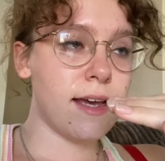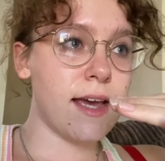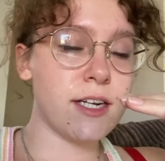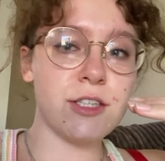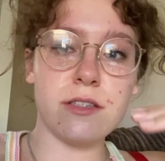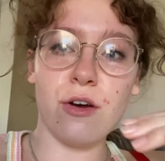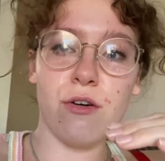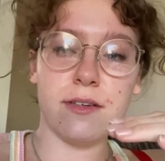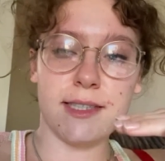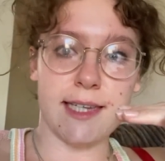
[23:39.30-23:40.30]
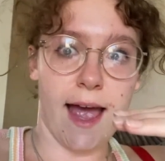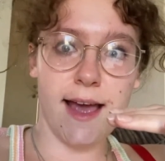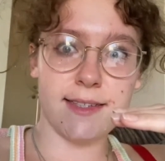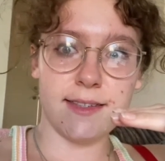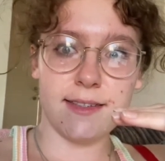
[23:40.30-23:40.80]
It is so sad.